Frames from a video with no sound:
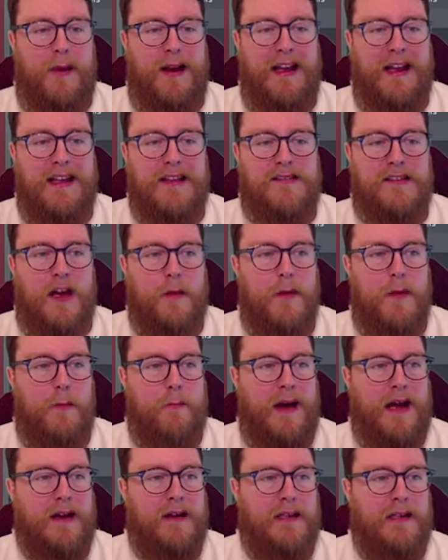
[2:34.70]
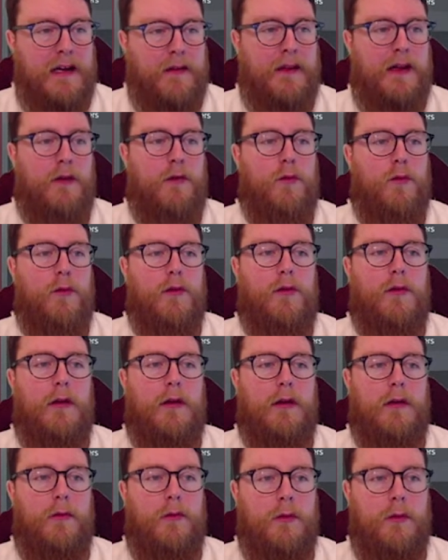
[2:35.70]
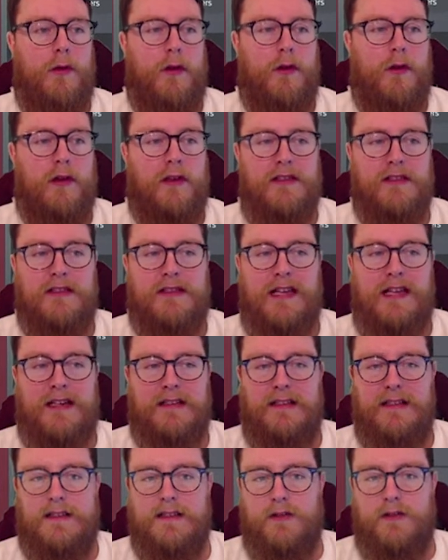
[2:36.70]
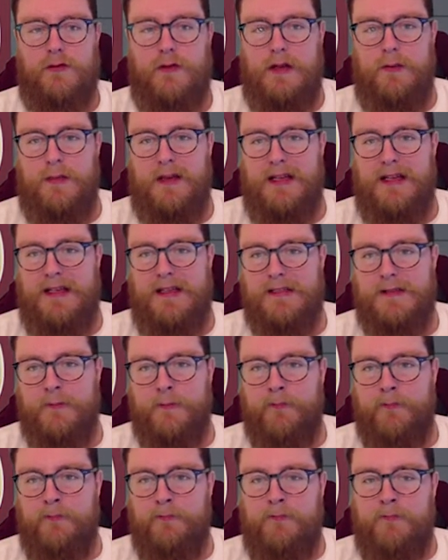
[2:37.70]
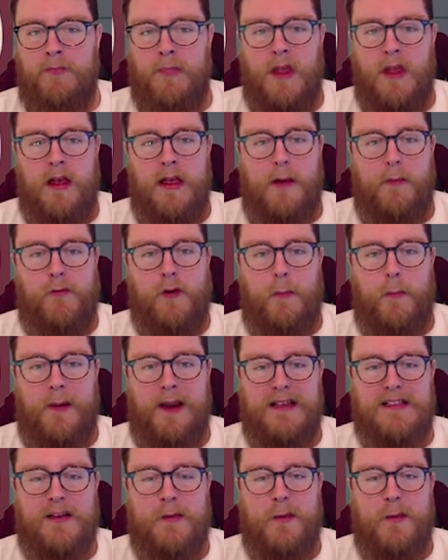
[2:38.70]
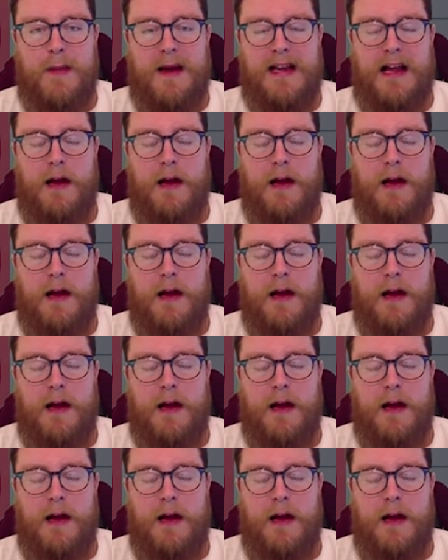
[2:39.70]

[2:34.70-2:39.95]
players coming back now. We want to look at this tactics screen, please. Yeah, we've got players coming back